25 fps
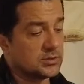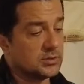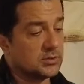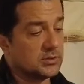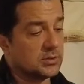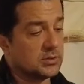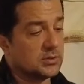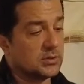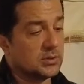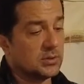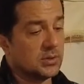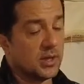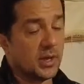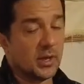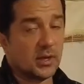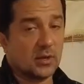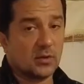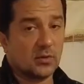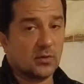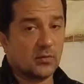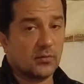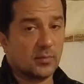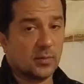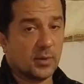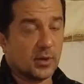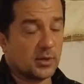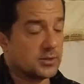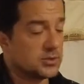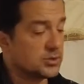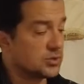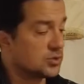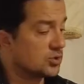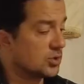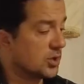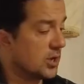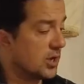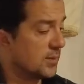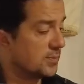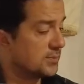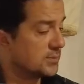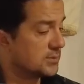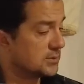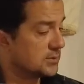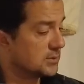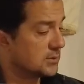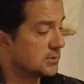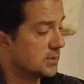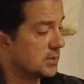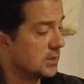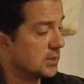the length of my
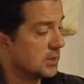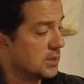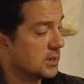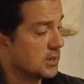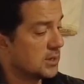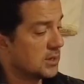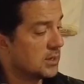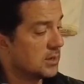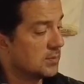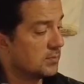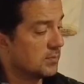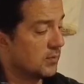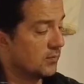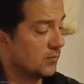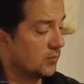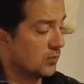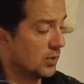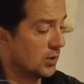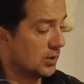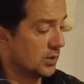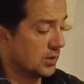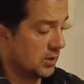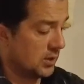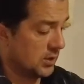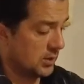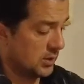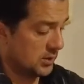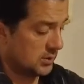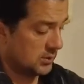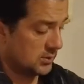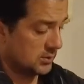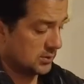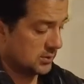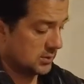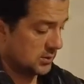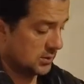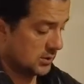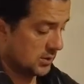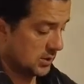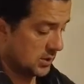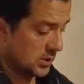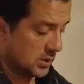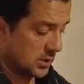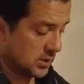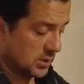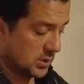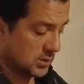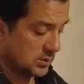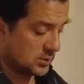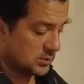straps before I cut it,
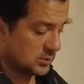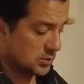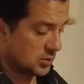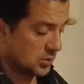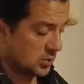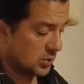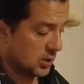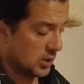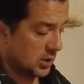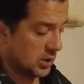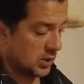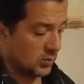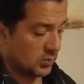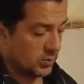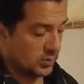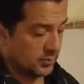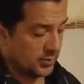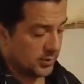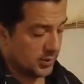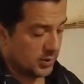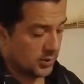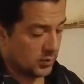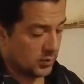so I will be